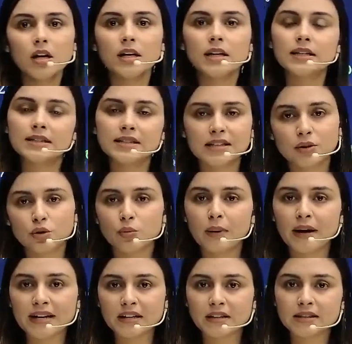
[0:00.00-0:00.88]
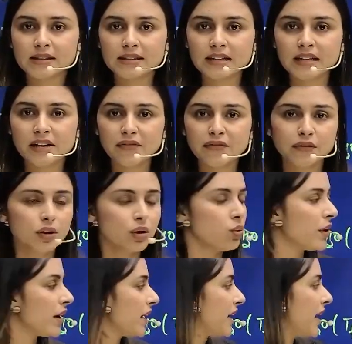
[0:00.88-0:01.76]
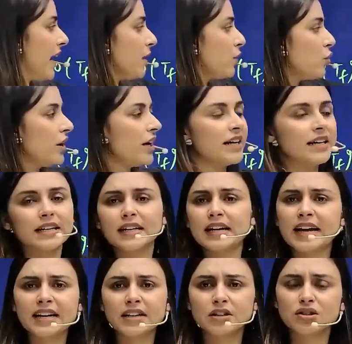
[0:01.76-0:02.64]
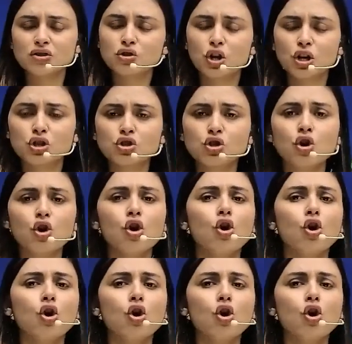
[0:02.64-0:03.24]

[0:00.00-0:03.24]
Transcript: 0 minus TF, you can calculate it like this also.